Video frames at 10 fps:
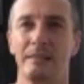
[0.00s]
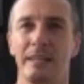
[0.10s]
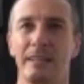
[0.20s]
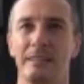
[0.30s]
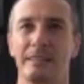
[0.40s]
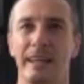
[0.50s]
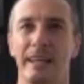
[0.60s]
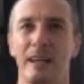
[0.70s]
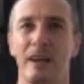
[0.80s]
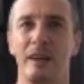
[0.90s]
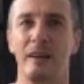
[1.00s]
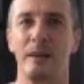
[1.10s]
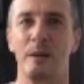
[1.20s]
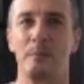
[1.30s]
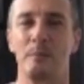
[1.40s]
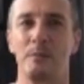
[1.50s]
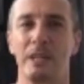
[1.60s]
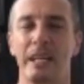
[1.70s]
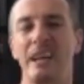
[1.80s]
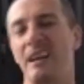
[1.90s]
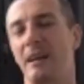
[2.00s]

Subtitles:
Ticketator link.